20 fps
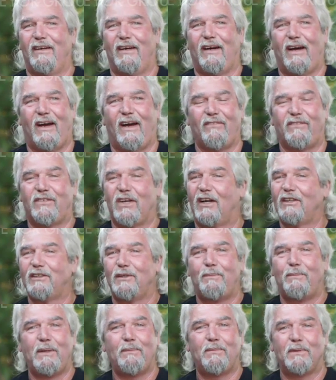I've talked
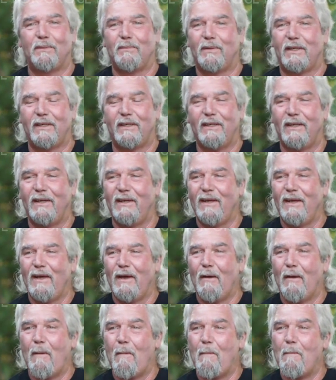to people about it,
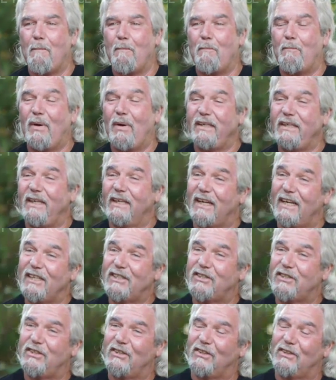but yet
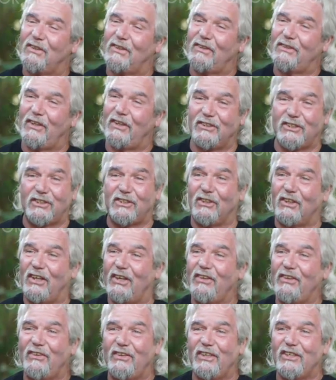there's still
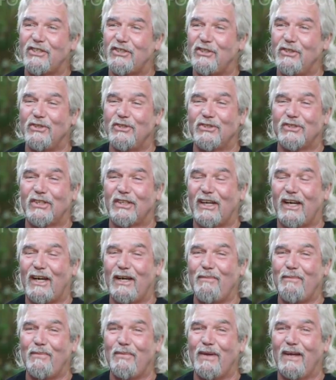other issues that
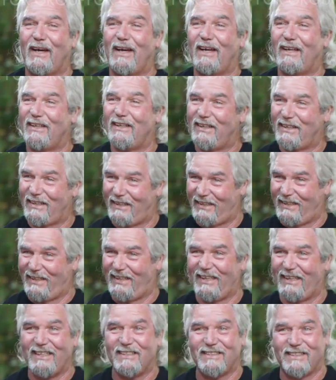I'm not
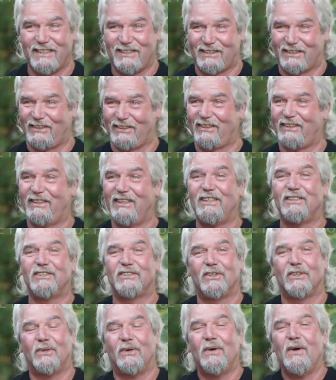as easily done.
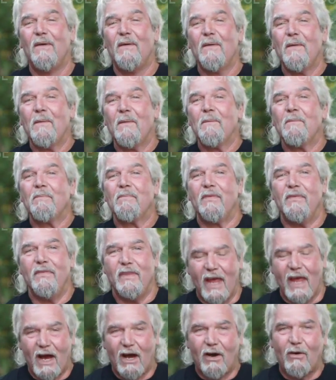So
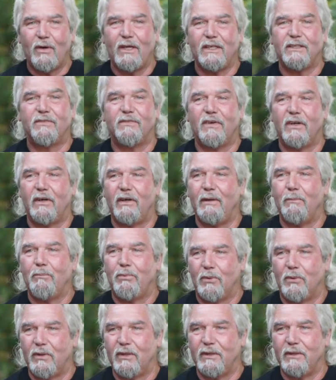now it's very
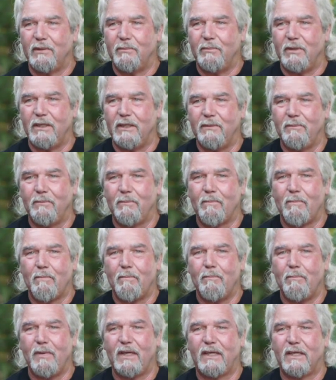important to me,
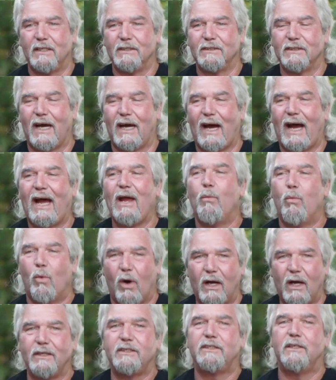because I
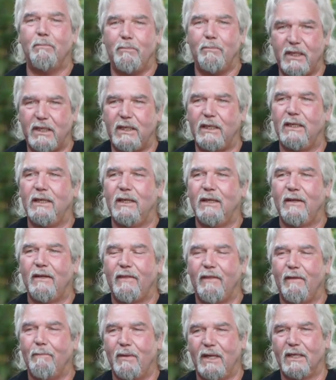want to be
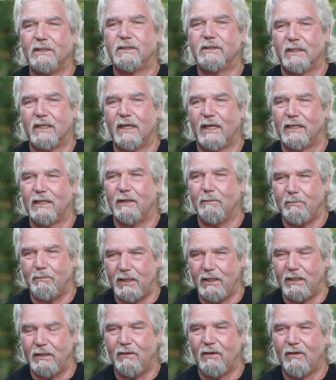the best that I can
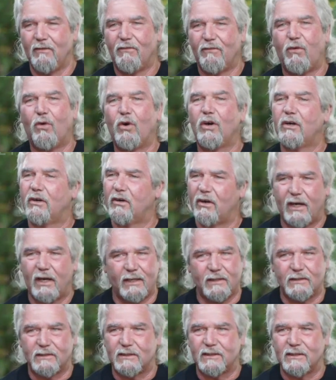be for
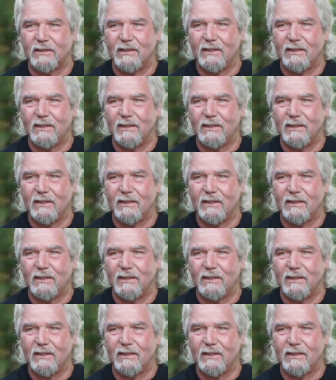Christ,